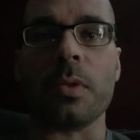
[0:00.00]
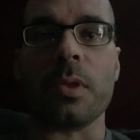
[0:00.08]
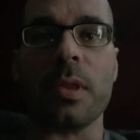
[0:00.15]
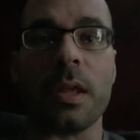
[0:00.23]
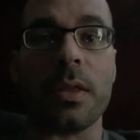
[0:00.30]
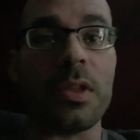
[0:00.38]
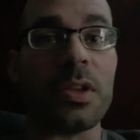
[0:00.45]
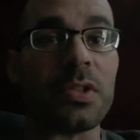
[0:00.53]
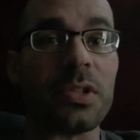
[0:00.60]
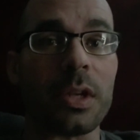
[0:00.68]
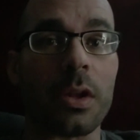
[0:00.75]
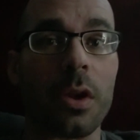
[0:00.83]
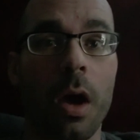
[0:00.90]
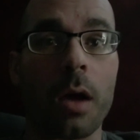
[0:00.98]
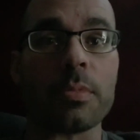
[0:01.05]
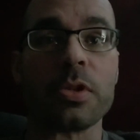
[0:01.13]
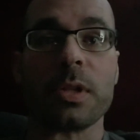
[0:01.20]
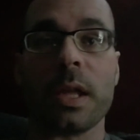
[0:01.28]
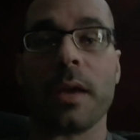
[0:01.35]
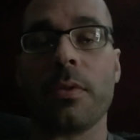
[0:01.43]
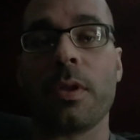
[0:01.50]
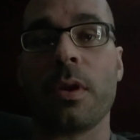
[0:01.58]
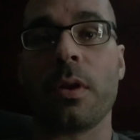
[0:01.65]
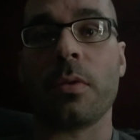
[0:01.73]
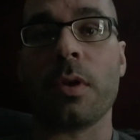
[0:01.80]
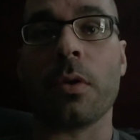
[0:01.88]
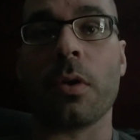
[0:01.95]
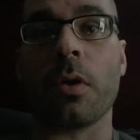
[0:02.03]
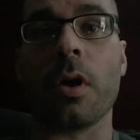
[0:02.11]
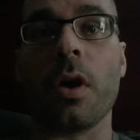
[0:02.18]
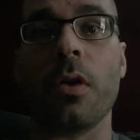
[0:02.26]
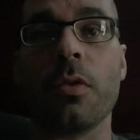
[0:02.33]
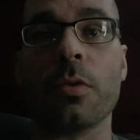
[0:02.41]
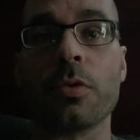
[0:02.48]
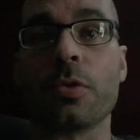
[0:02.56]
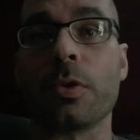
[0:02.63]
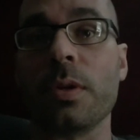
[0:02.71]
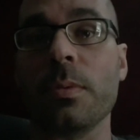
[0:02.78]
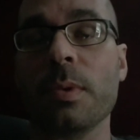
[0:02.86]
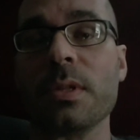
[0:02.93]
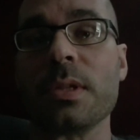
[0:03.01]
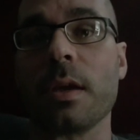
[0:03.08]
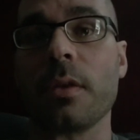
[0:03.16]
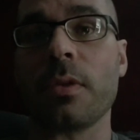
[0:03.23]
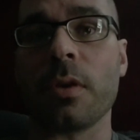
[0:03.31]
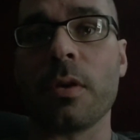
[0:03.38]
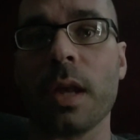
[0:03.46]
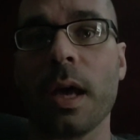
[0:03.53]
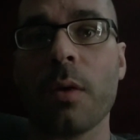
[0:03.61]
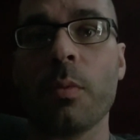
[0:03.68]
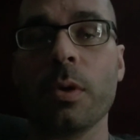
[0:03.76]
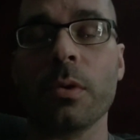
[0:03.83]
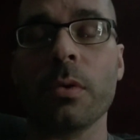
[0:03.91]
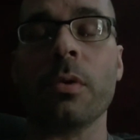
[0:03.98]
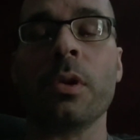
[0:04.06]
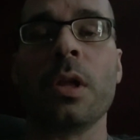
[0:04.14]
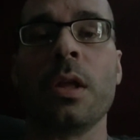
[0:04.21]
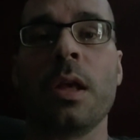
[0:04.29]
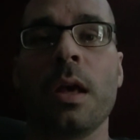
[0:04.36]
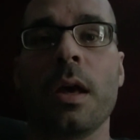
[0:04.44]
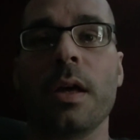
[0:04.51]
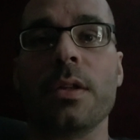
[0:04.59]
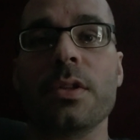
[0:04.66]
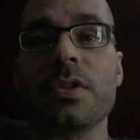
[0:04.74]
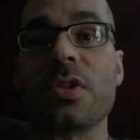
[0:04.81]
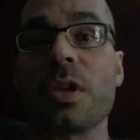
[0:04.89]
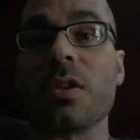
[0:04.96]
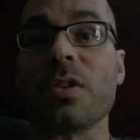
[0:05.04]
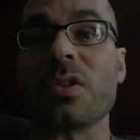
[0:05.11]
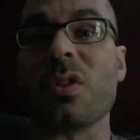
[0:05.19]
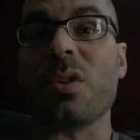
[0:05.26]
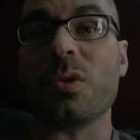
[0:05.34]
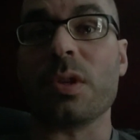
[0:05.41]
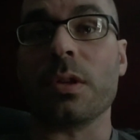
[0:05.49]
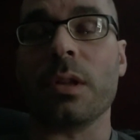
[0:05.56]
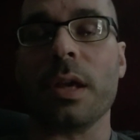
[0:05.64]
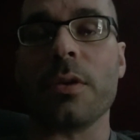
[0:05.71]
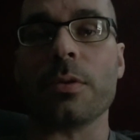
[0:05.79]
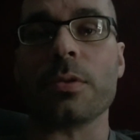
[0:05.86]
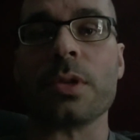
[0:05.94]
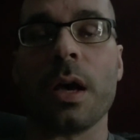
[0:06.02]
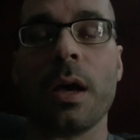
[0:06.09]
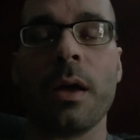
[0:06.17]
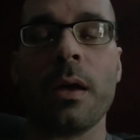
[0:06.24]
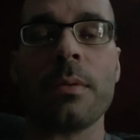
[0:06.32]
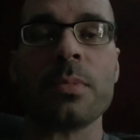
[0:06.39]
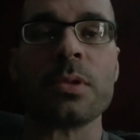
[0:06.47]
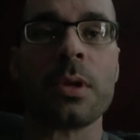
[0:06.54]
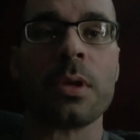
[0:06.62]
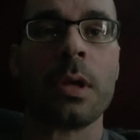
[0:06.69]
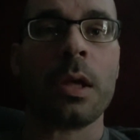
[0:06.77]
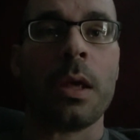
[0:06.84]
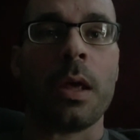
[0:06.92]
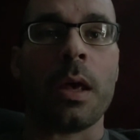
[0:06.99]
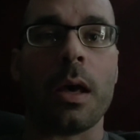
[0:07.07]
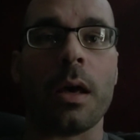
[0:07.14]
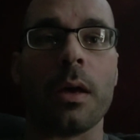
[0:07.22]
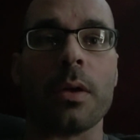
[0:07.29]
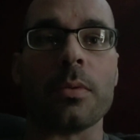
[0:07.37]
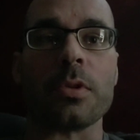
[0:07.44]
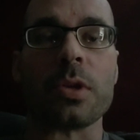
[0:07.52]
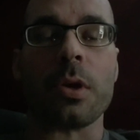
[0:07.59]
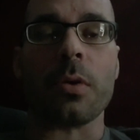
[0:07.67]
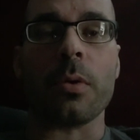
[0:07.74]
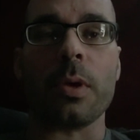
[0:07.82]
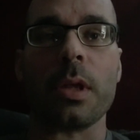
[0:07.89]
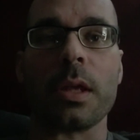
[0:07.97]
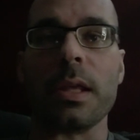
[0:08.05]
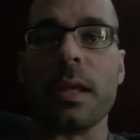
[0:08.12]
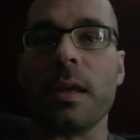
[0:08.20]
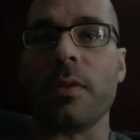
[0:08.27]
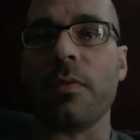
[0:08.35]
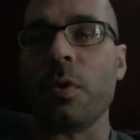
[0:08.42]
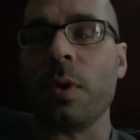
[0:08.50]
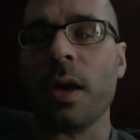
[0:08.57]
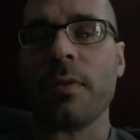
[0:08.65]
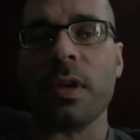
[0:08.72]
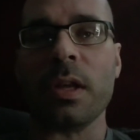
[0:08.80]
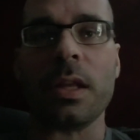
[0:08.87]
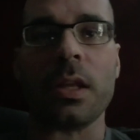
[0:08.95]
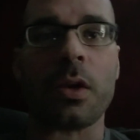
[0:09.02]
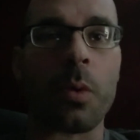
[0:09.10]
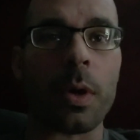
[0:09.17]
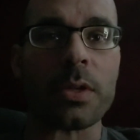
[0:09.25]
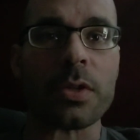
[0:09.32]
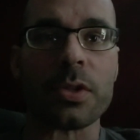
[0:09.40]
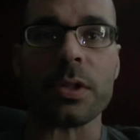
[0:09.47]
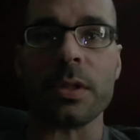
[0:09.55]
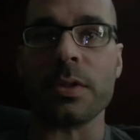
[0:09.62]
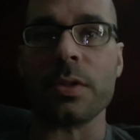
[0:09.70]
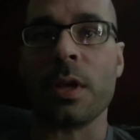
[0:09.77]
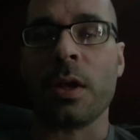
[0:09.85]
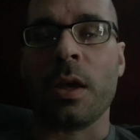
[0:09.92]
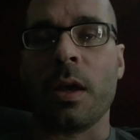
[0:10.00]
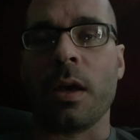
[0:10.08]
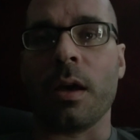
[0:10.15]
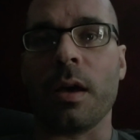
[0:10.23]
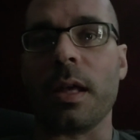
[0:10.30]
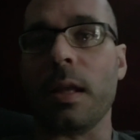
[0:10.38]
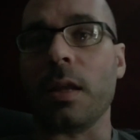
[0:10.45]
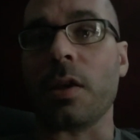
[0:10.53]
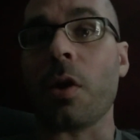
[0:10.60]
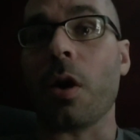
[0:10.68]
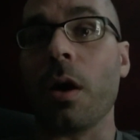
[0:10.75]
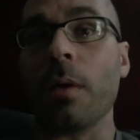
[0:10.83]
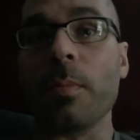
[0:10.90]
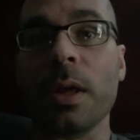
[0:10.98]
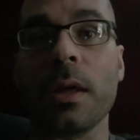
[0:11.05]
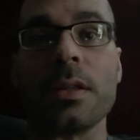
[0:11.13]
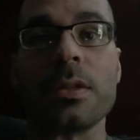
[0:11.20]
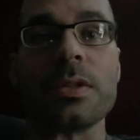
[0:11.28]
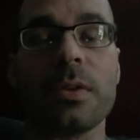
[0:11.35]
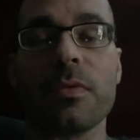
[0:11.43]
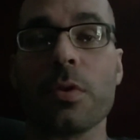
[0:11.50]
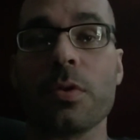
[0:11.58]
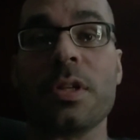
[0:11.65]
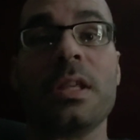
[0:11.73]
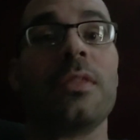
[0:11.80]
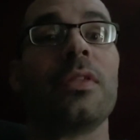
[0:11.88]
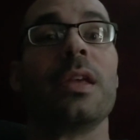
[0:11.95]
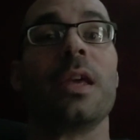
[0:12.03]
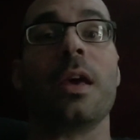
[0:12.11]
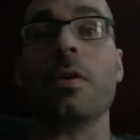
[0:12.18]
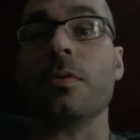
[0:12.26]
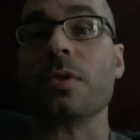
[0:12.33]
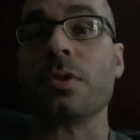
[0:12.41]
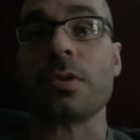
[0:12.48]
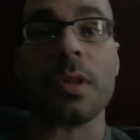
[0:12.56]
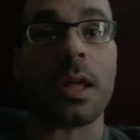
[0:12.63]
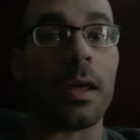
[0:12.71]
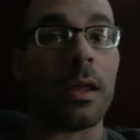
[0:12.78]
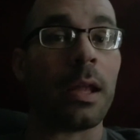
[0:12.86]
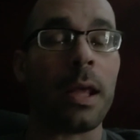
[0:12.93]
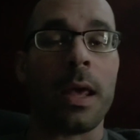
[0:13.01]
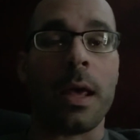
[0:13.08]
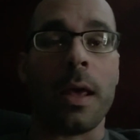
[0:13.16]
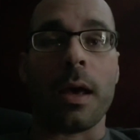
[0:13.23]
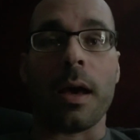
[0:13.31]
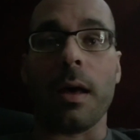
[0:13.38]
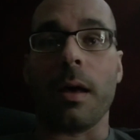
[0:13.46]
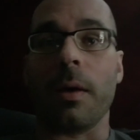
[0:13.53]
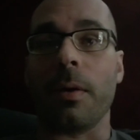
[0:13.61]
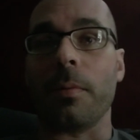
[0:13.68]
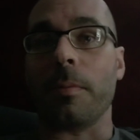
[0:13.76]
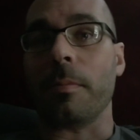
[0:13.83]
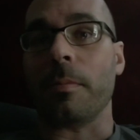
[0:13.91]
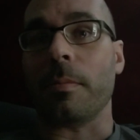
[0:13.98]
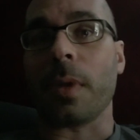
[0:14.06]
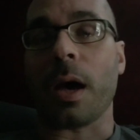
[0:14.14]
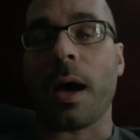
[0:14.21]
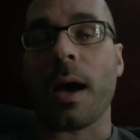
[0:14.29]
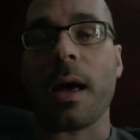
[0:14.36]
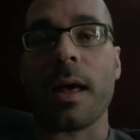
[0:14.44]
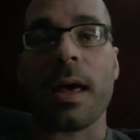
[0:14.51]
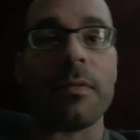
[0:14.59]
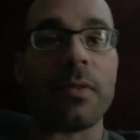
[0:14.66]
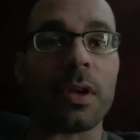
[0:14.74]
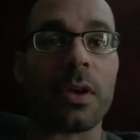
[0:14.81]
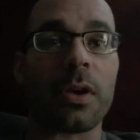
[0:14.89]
This is an option out there. There are other treatments out there, and I will discuss those at later times. So again, if you have any questions, any comments, if there's anything else that I haven't